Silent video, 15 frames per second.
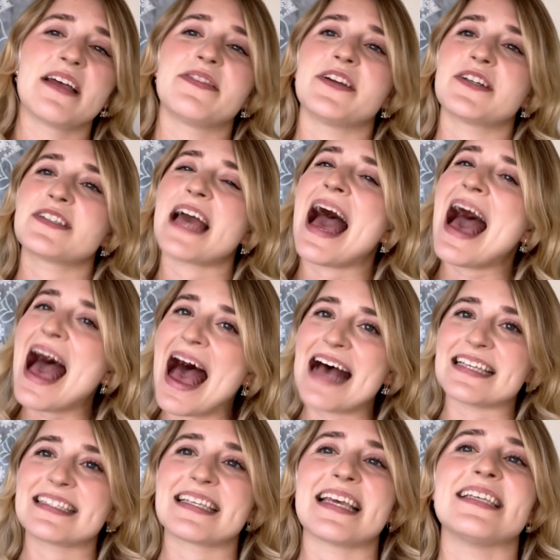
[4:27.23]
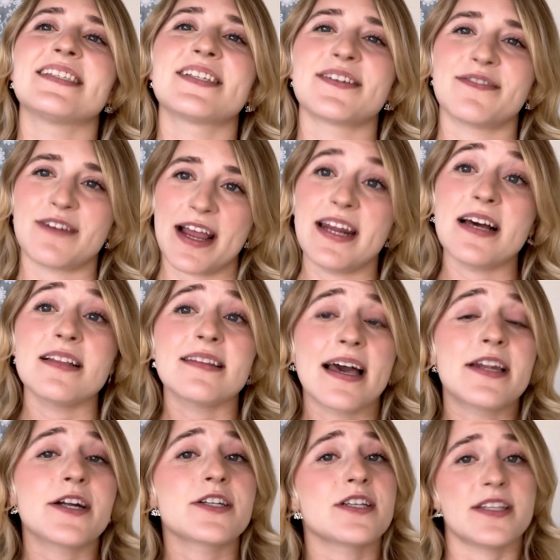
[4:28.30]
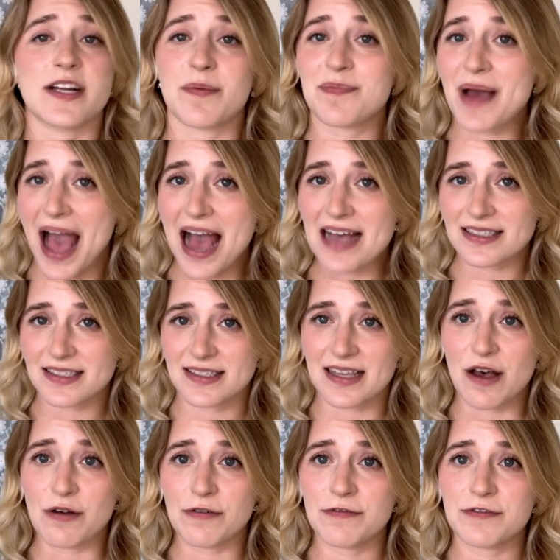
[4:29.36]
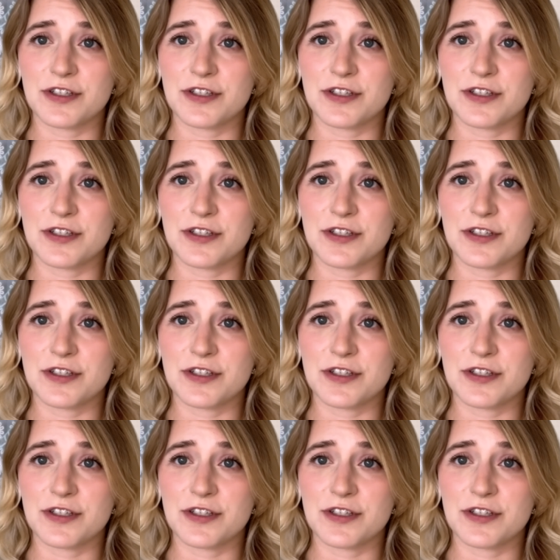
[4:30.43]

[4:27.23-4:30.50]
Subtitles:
Their task is to write a letter to their past self,